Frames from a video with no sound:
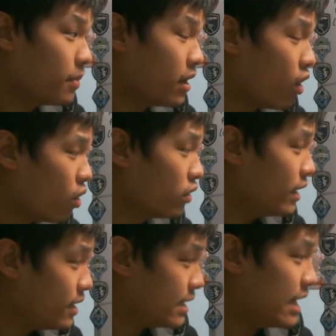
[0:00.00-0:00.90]
all
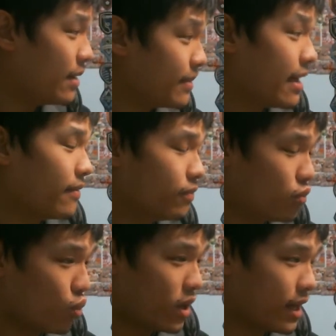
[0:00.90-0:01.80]
these teams that
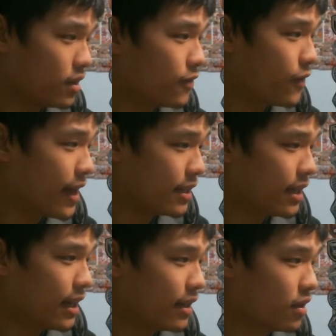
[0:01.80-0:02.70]
we get to face
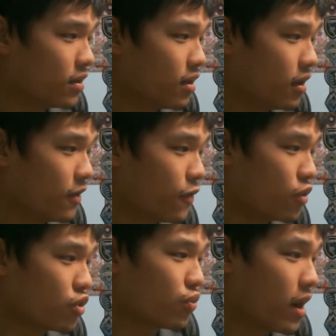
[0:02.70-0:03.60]
in the
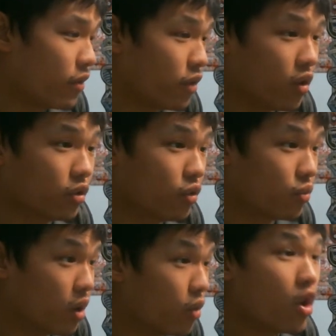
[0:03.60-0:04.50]
first round on the road,